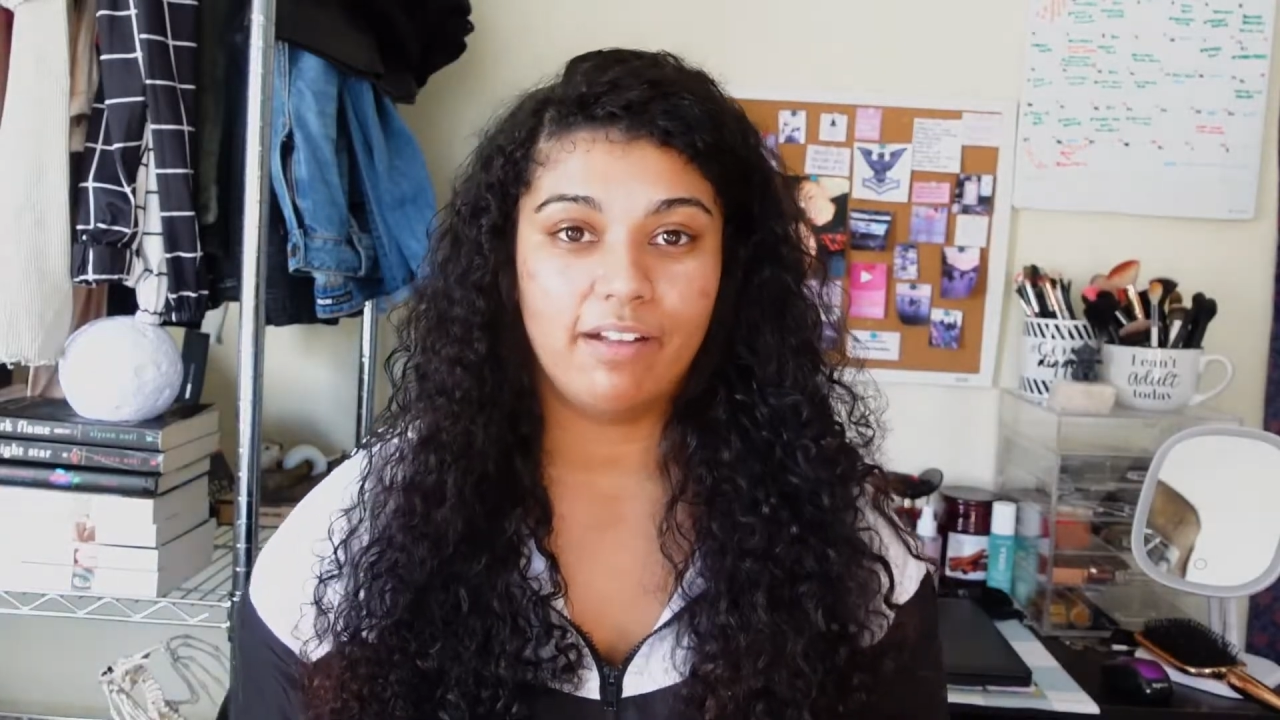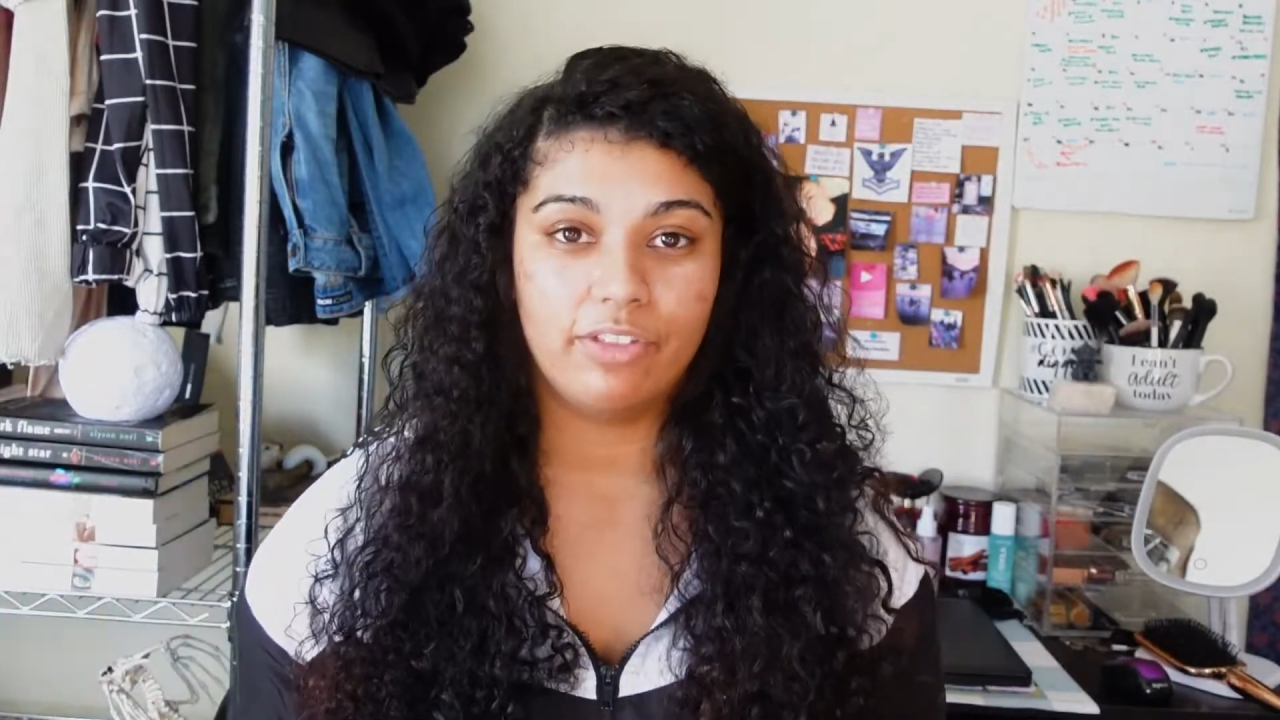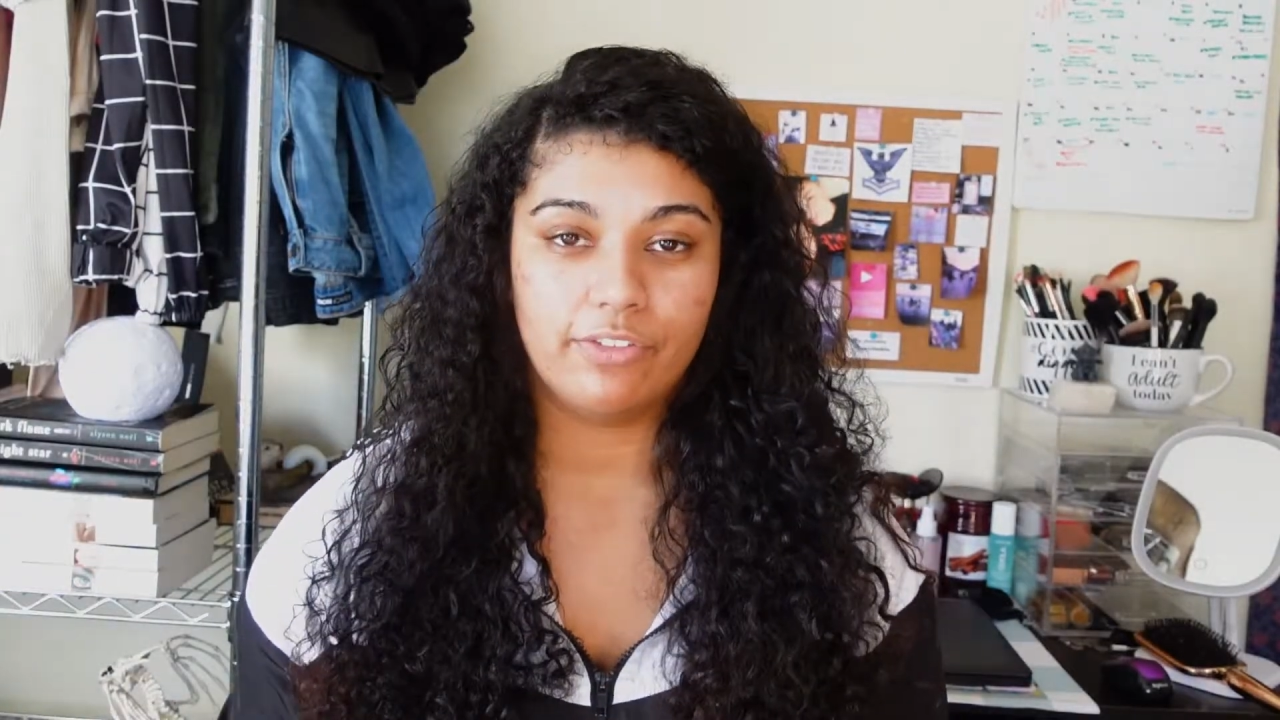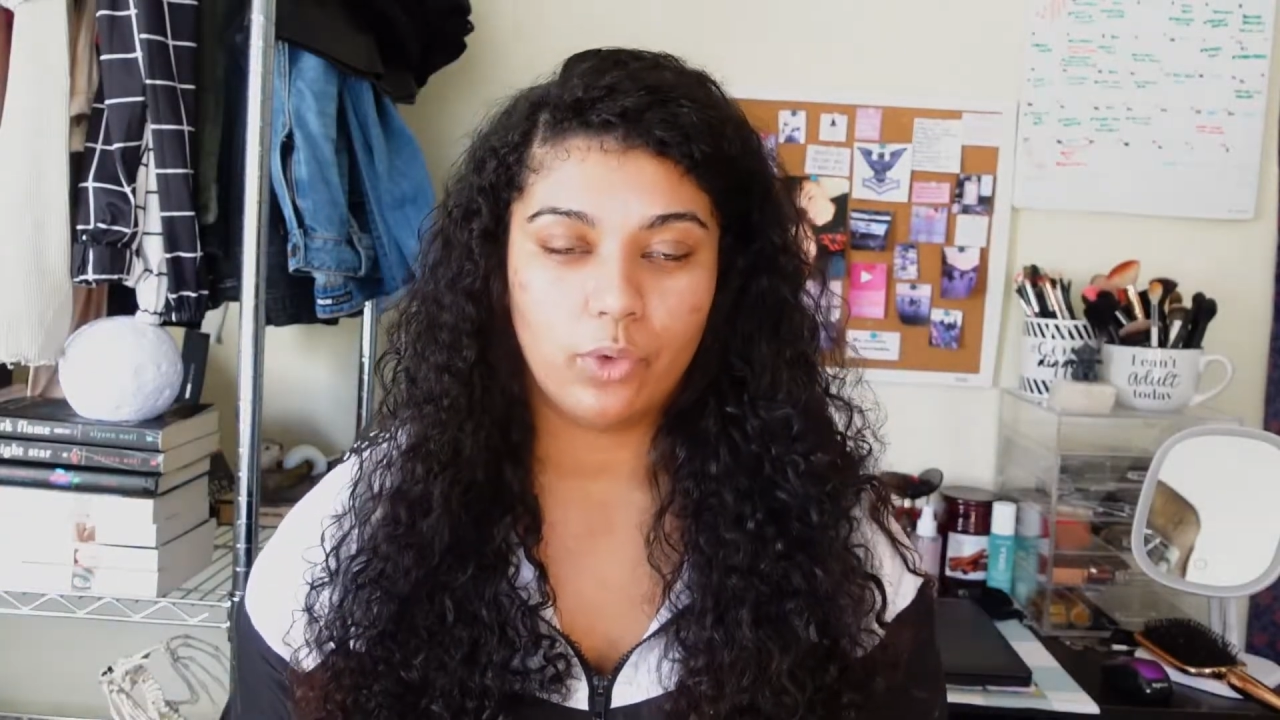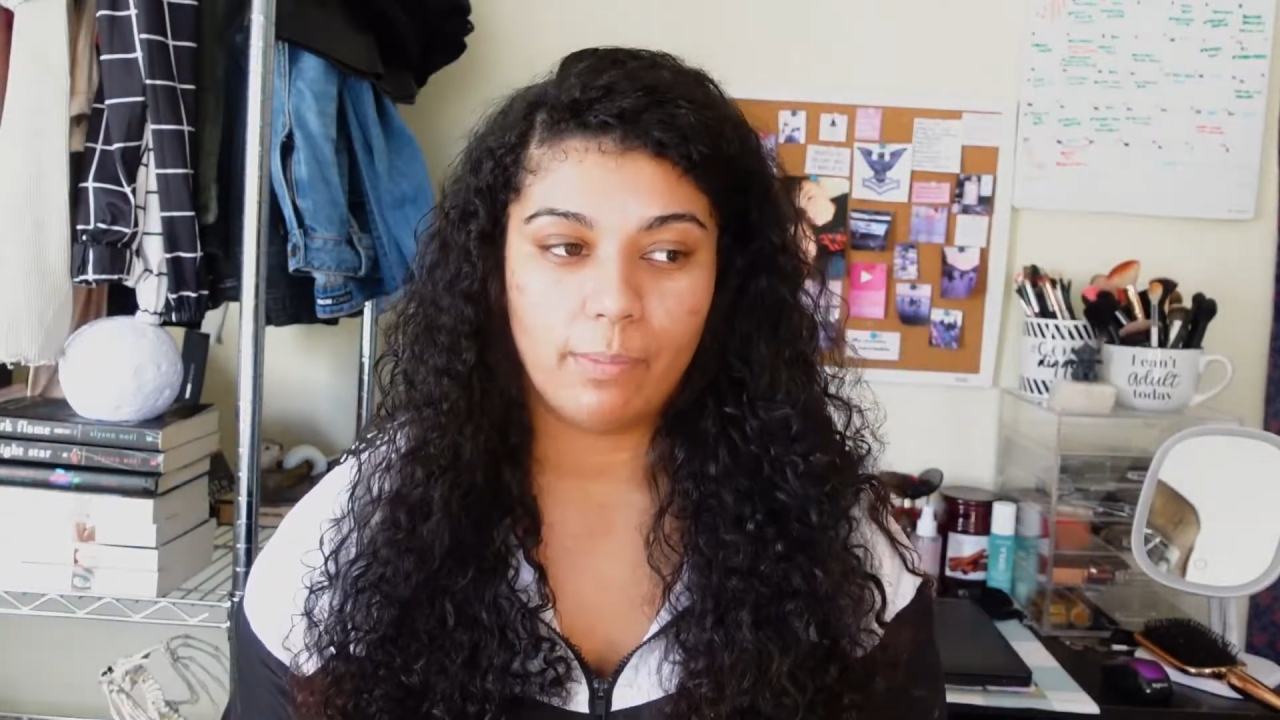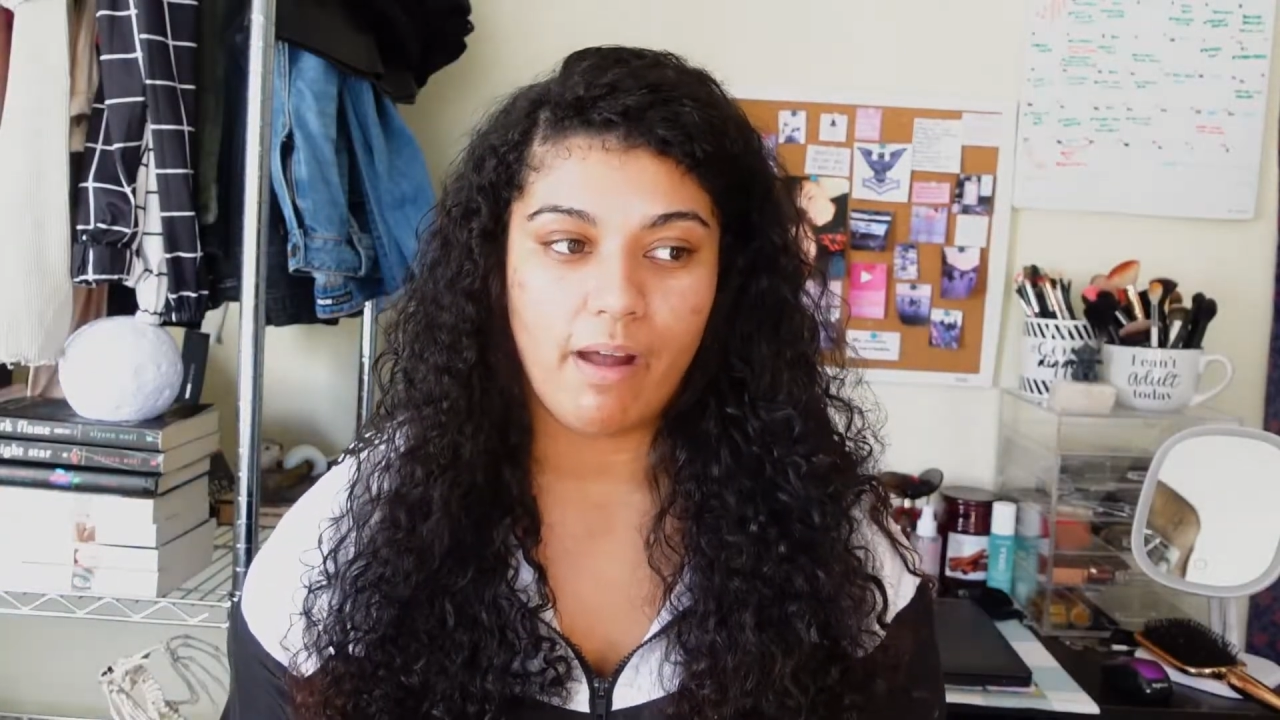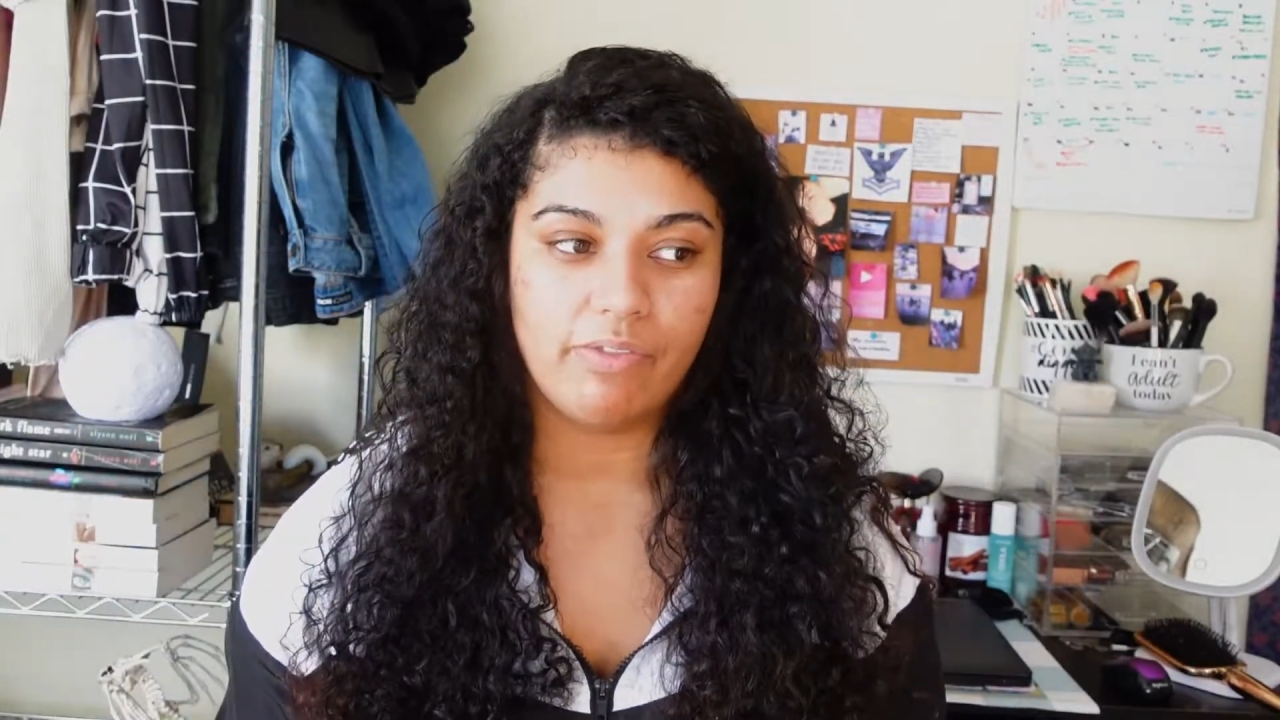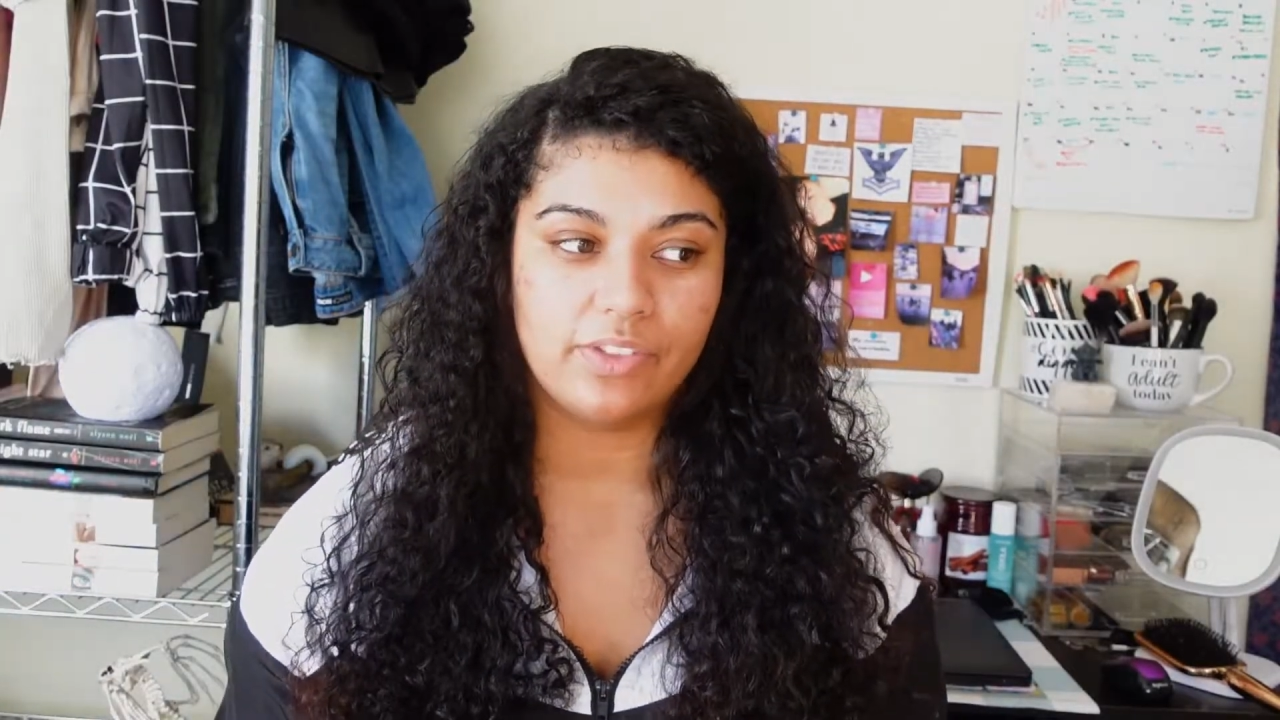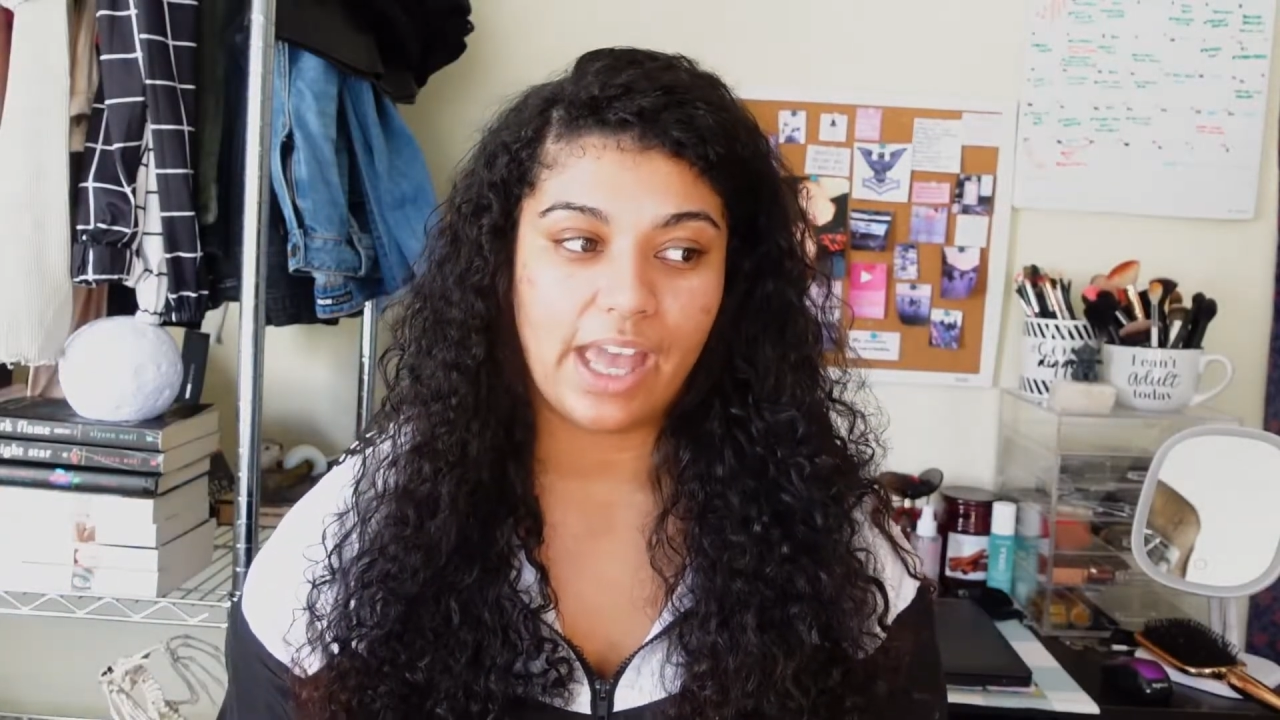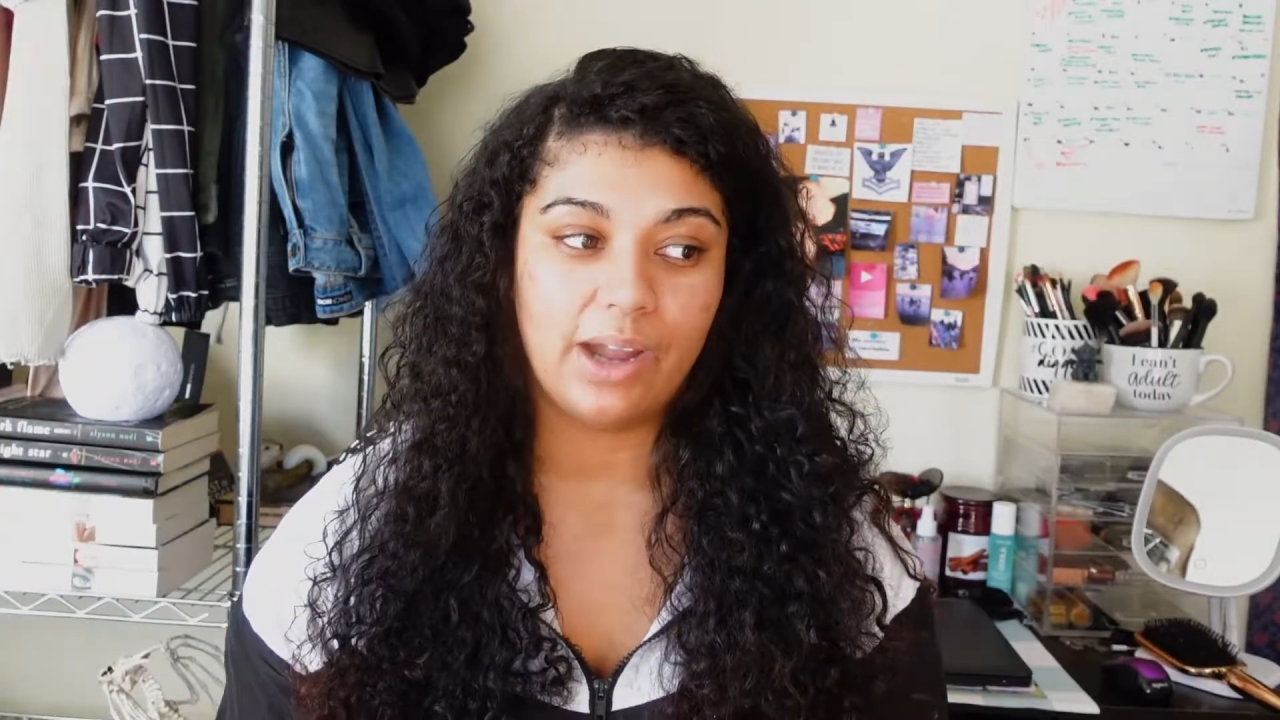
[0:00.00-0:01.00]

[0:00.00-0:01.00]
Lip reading: of the 4 months,